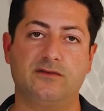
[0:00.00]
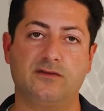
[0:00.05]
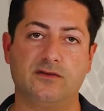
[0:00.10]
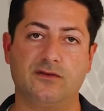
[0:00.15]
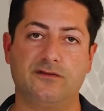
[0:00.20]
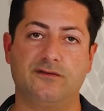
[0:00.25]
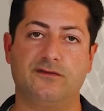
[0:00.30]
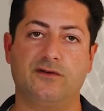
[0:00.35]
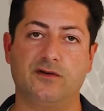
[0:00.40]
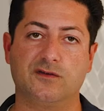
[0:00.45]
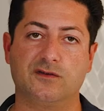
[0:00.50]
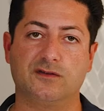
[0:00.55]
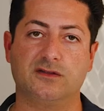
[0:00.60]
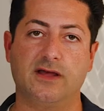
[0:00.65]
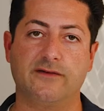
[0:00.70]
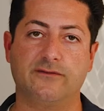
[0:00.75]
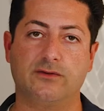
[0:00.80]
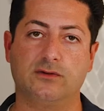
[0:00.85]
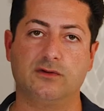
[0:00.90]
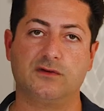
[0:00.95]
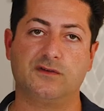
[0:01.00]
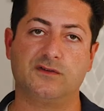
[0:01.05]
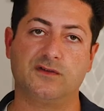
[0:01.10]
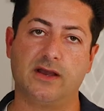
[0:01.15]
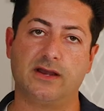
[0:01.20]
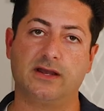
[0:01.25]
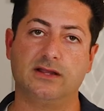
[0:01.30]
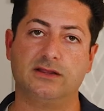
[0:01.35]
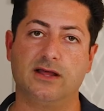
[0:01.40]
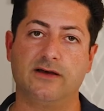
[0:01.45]
to the first level or
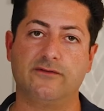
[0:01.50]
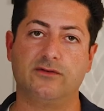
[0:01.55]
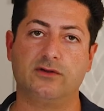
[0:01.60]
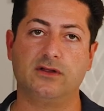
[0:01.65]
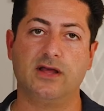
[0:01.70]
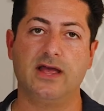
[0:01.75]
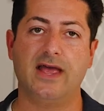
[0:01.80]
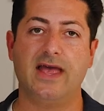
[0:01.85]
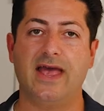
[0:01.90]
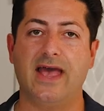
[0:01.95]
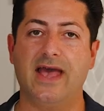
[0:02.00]
second level,